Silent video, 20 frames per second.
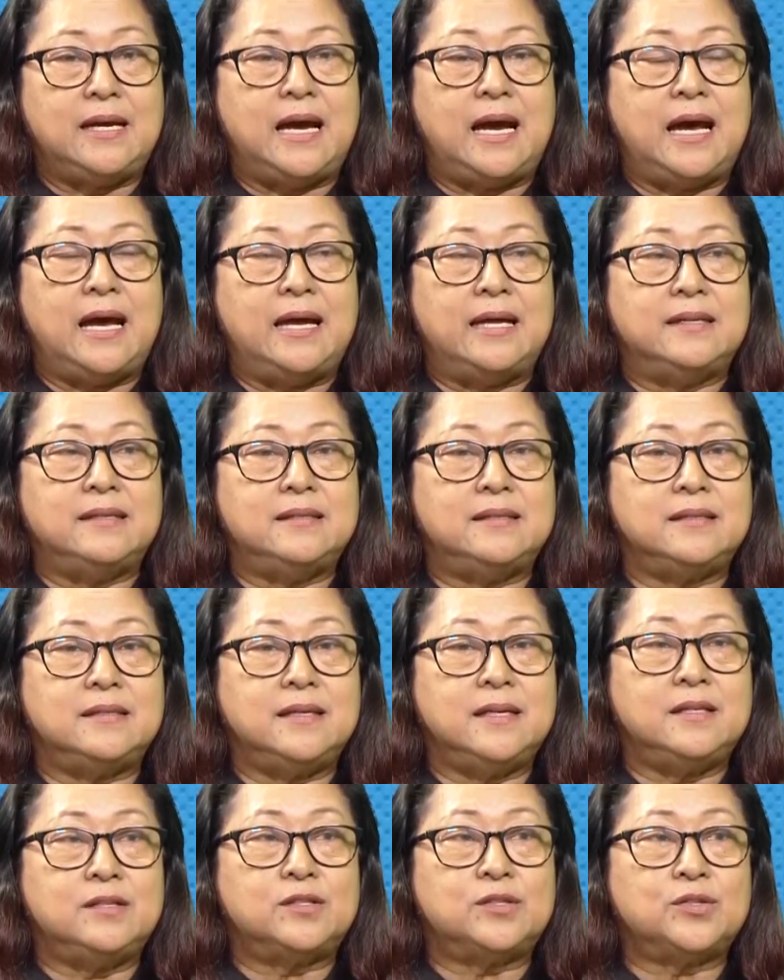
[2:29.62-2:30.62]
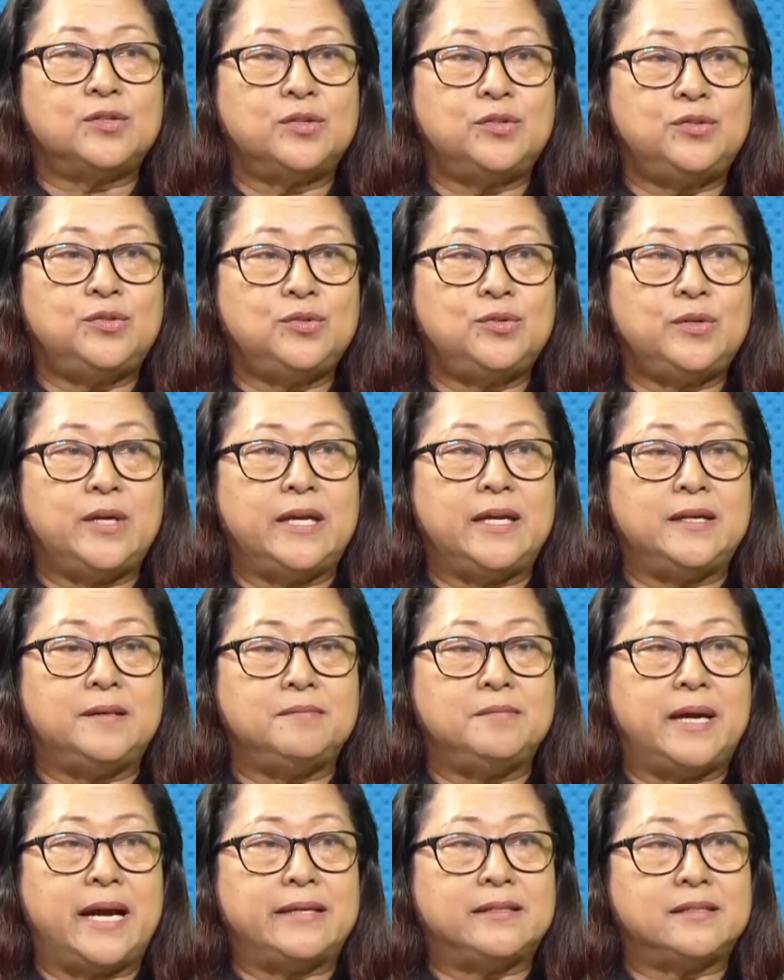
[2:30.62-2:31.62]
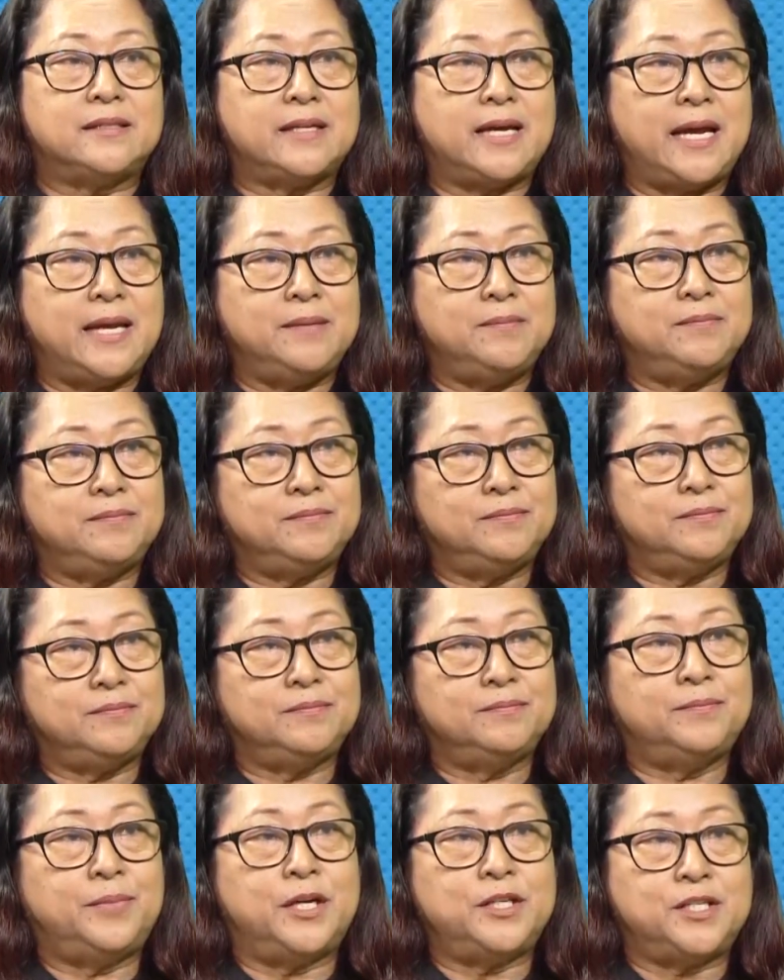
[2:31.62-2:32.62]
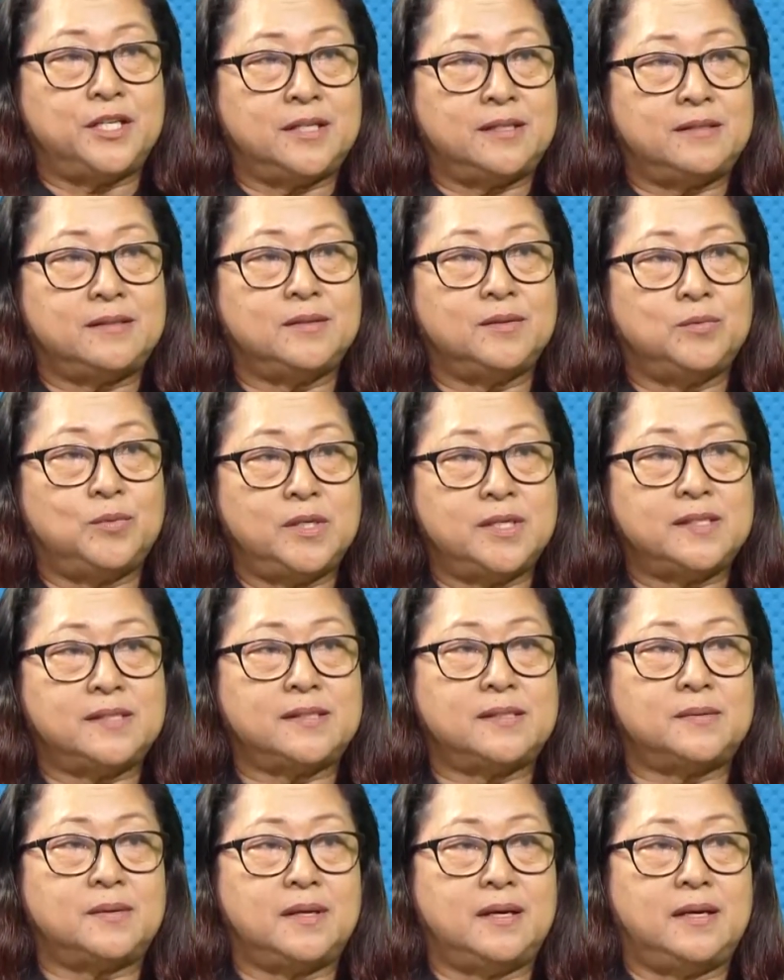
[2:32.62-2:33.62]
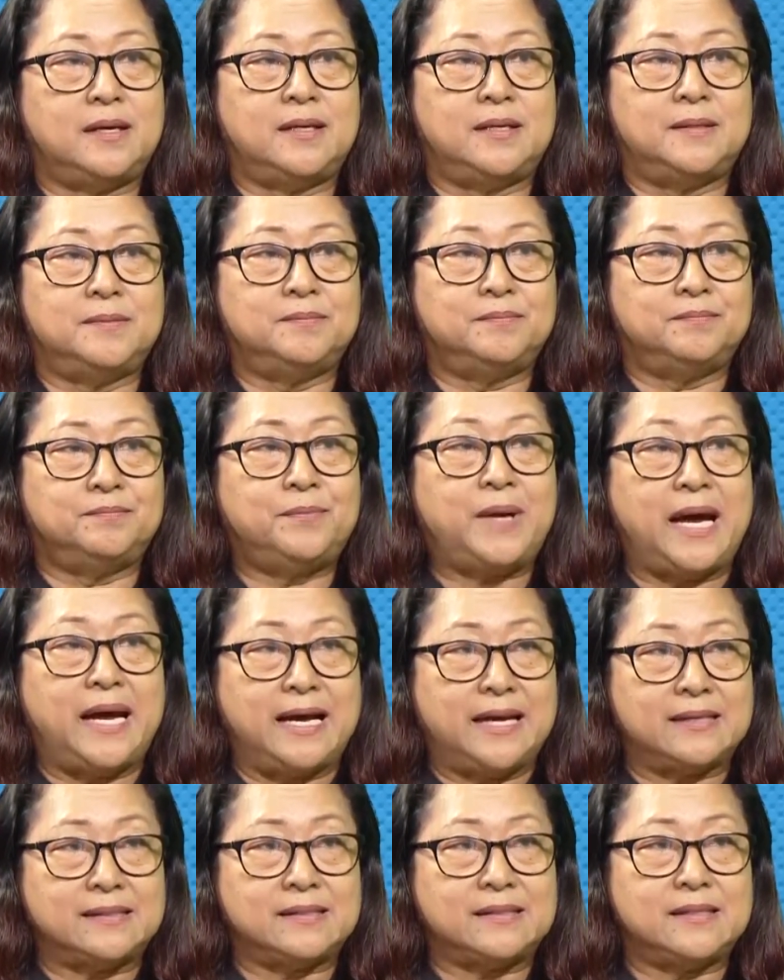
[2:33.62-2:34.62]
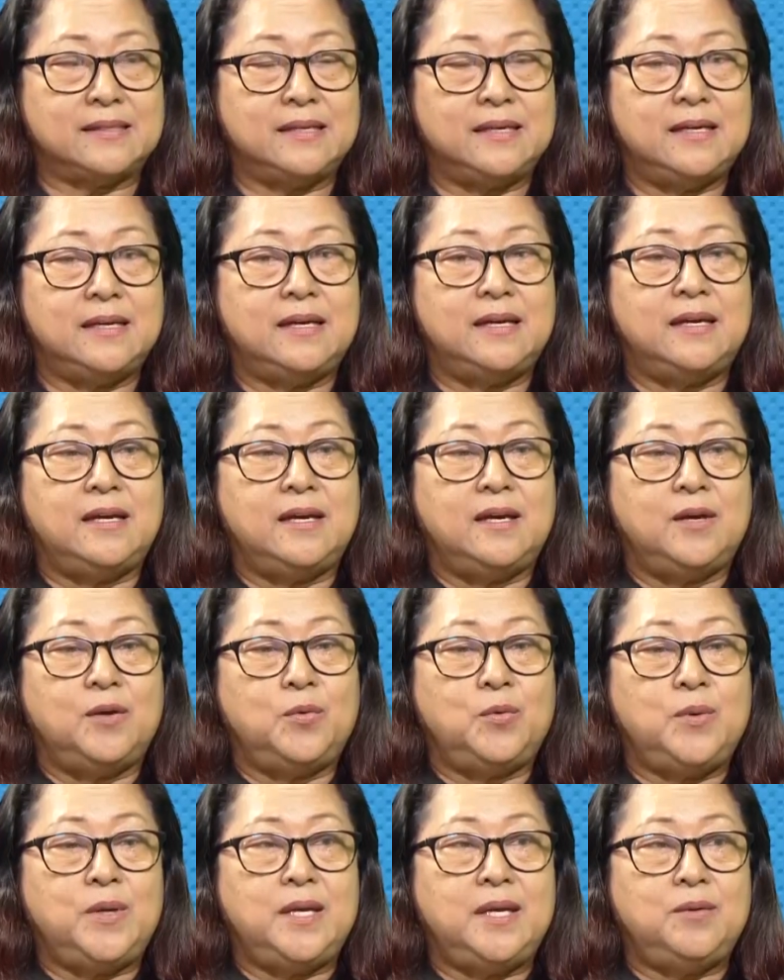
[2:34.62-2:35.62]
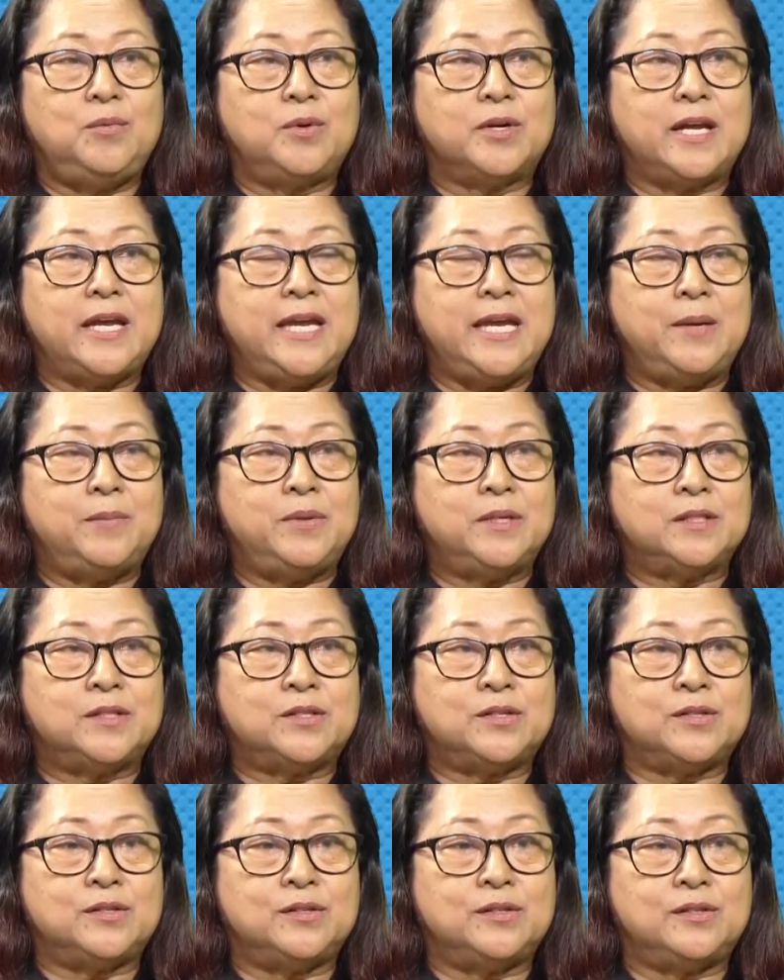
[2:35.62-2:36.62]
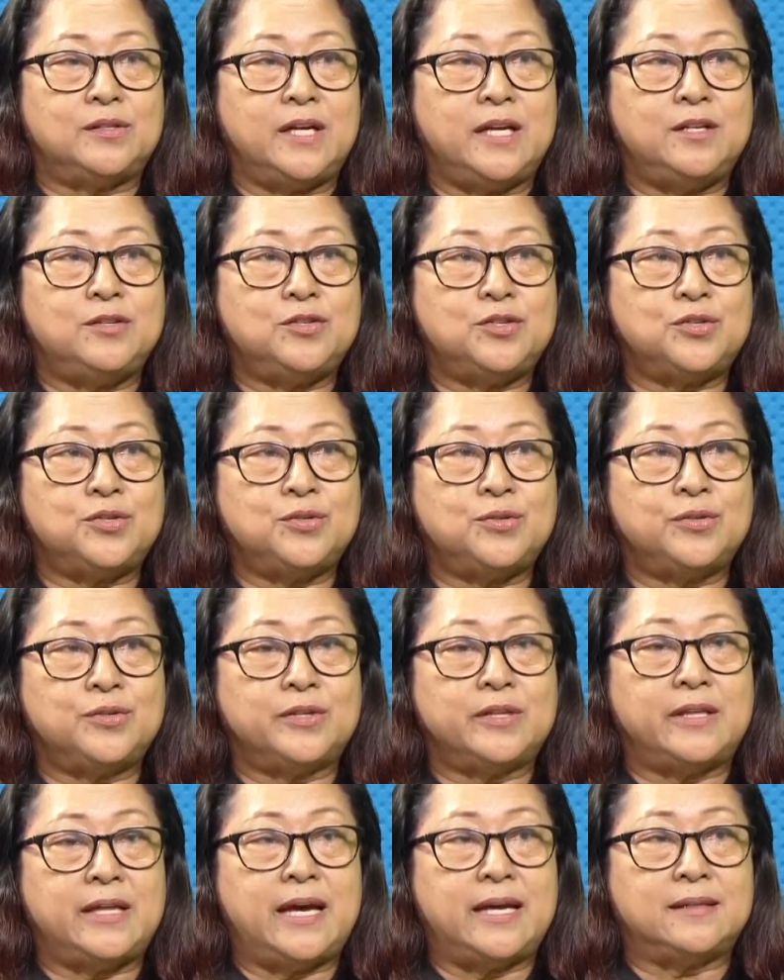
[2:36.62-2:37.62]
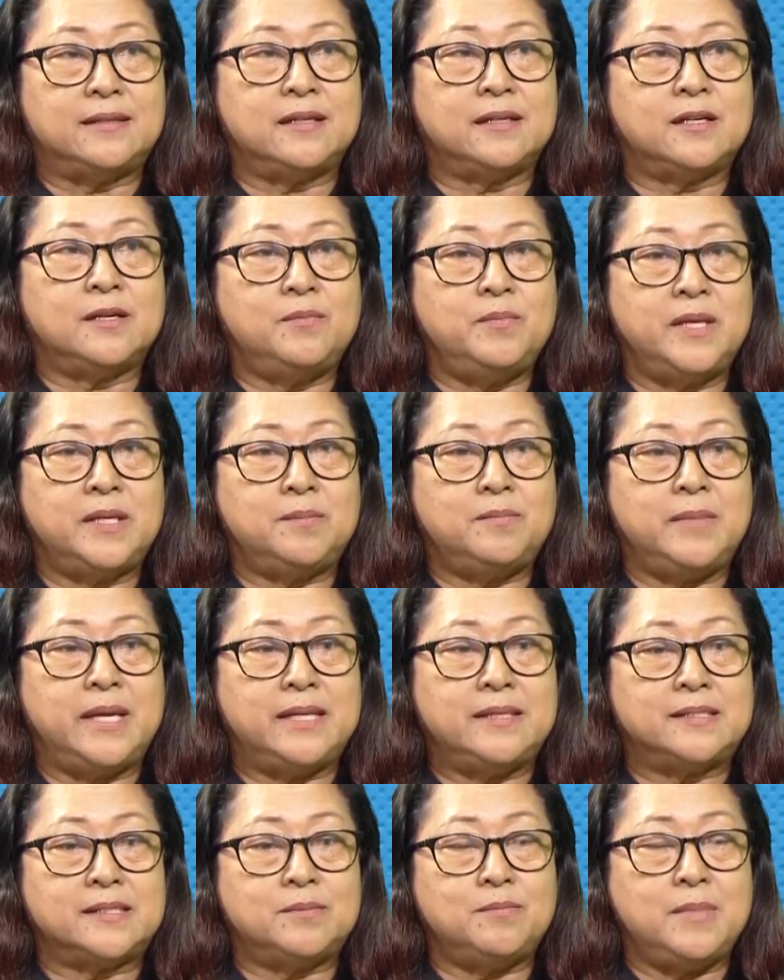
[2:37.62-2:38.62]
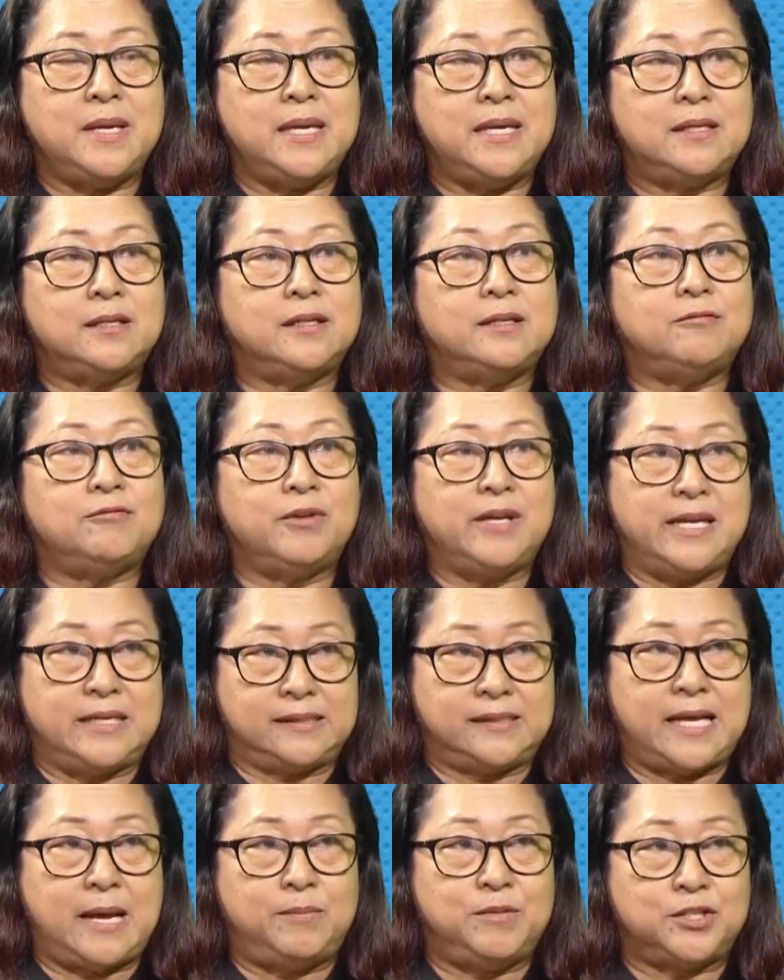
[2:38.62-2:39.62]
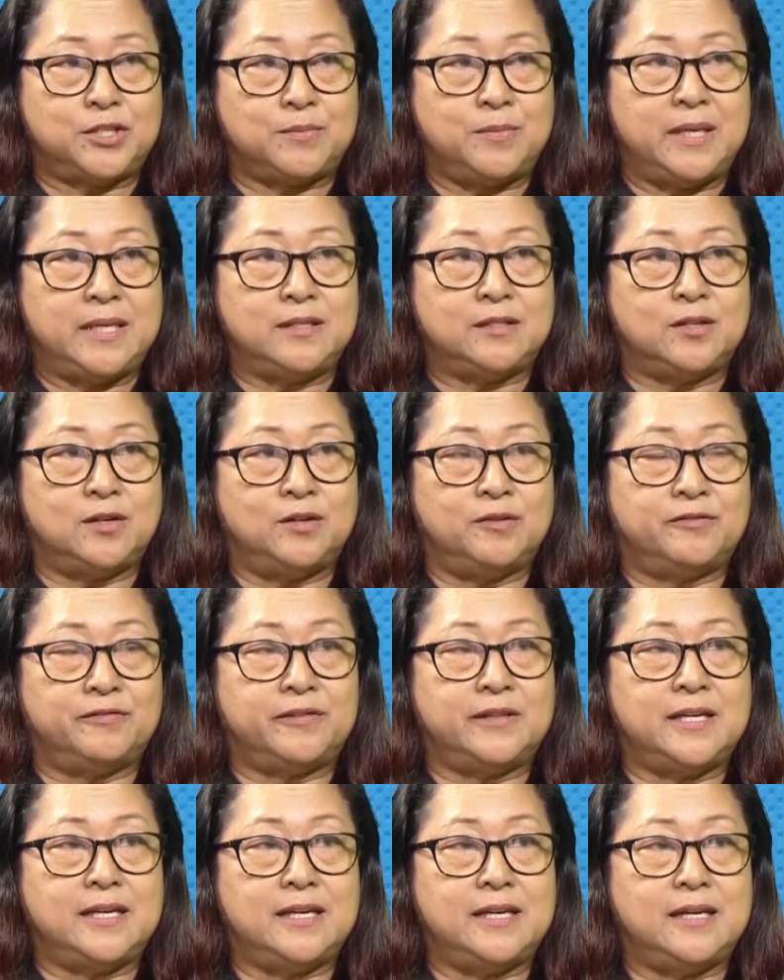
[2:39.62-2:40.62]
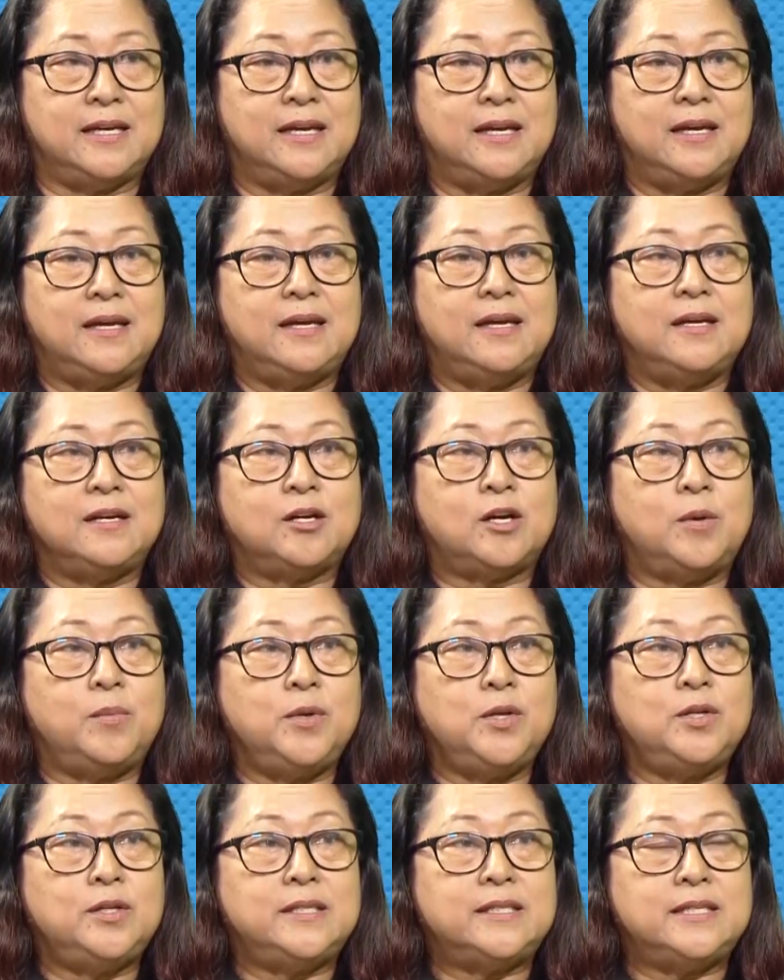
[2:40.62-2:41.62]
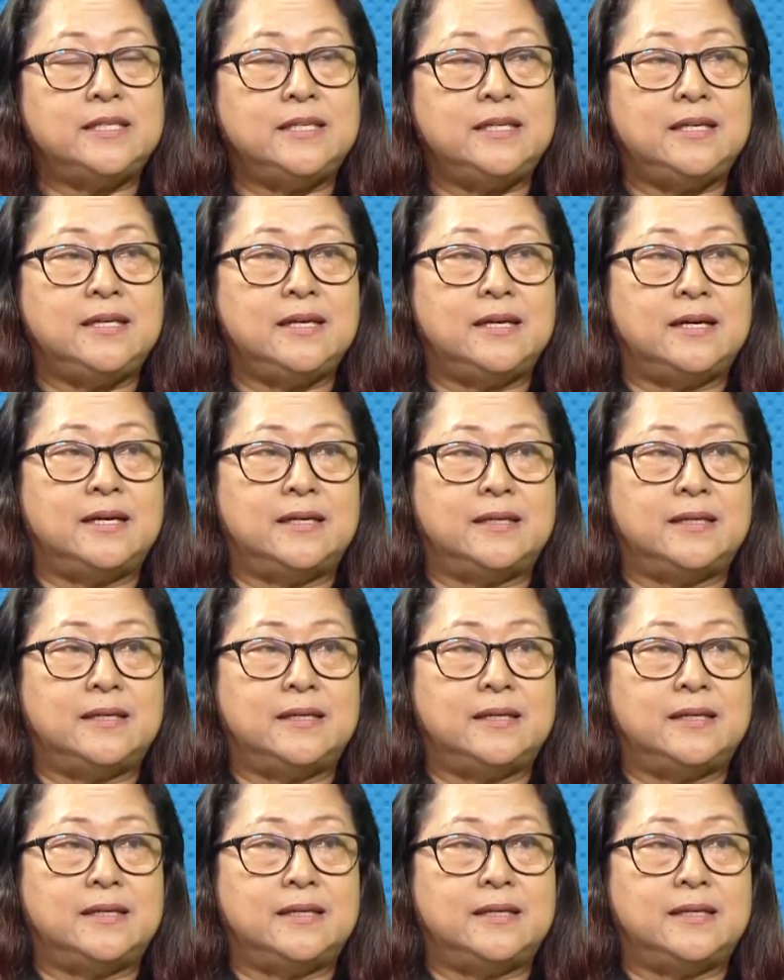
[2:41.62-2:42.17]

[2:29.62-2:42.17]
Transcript: And in so doing, by the time budget was passed, we were able to ensure that the commitments made on reestablishment of the community